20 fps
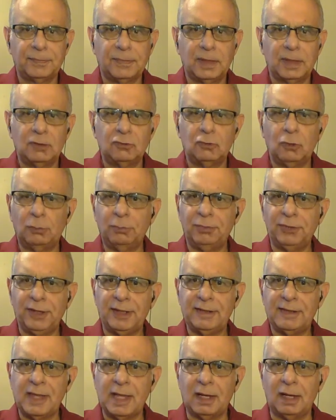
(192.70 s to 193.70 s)
So play
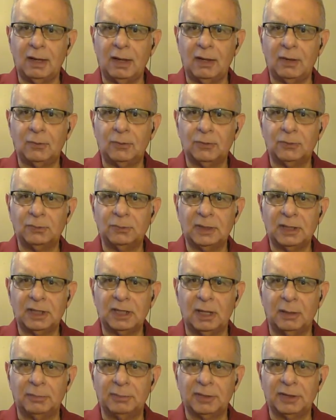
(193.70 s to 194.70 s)
that along with me a
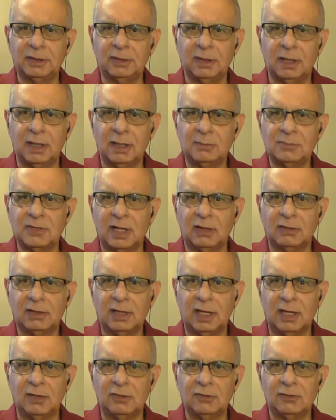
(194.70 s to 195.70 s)
couple of times. I'll
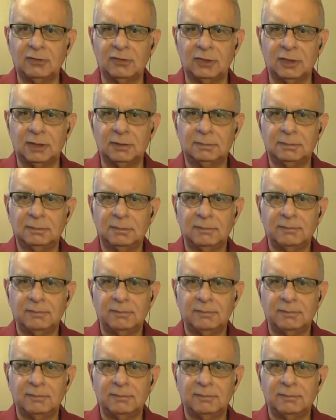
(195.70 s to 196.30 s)
count us in.